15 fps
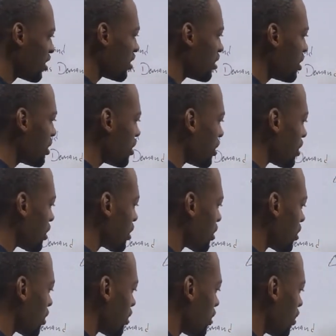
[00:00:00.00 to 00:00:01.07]
this is
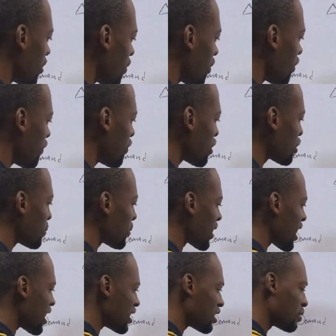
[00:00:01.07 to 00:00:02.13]
the first
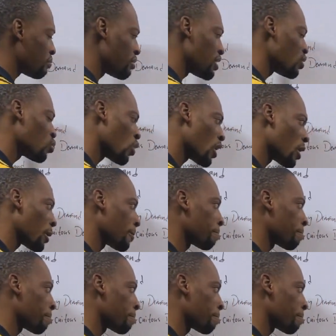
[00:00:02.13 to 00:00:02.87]
price, P1.